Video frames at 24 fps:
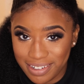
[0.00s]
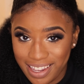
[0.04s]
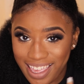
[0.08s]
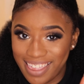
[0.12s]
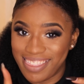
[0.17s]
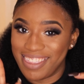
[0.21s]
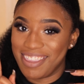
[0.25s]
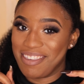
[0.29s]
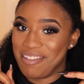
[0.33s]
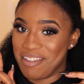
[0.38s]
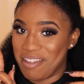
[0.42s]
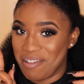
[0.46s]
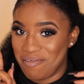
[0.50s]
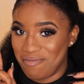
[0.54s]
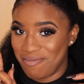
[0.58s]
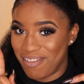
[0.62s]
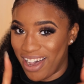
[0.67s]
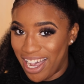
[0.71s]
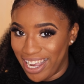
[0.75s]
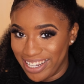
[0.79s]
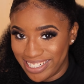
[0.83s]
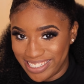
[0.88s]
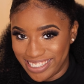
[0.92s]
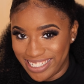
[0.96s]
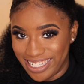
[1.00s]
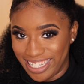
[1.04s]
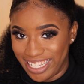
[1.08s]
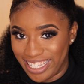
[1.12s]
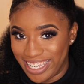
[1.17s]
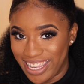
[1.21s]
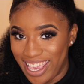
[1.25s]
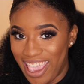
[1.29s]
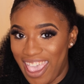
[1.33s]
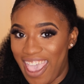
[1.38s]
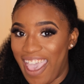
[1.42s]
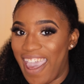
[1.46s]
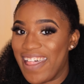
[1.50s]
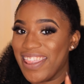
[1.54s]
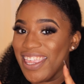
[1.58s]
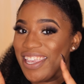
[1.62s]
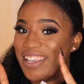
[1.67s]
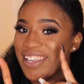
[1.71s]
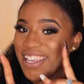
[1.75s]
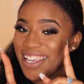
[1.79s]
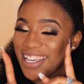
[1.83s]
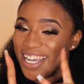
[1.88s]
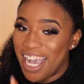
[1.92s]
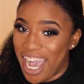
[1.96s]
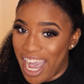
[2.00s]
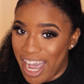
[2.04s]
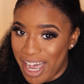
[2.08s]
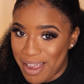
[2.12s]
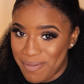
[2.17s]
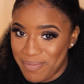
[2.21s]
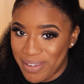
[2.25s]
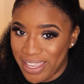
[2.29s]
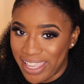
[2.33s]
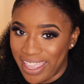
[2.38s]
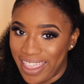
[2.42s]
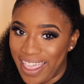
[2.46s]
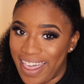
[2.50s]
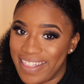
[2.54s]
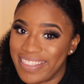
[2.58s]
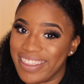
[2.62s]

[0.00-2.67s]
and then you can watch it, and then you can comment,